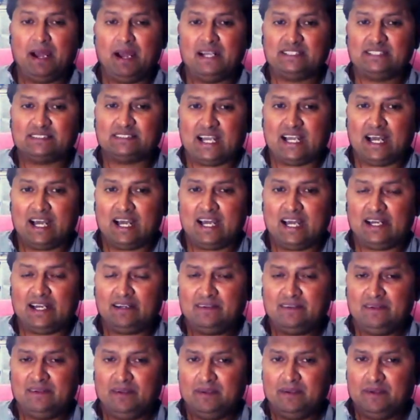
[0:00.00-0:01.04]
are
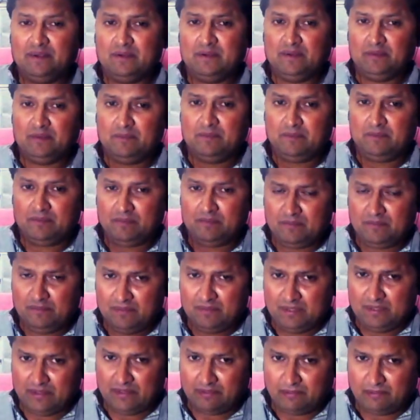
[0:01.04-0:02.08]

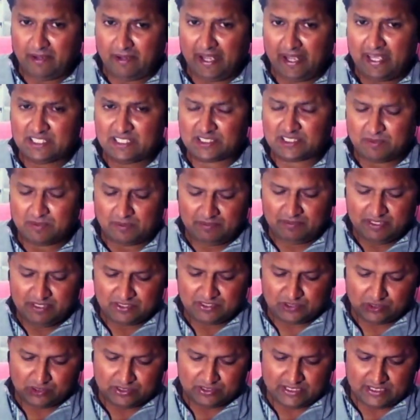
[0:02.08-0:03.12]
raised from the
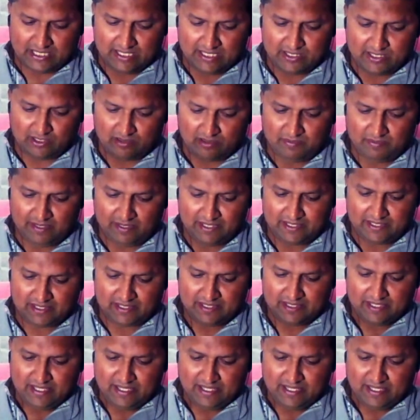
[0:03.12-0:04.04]
social conflict,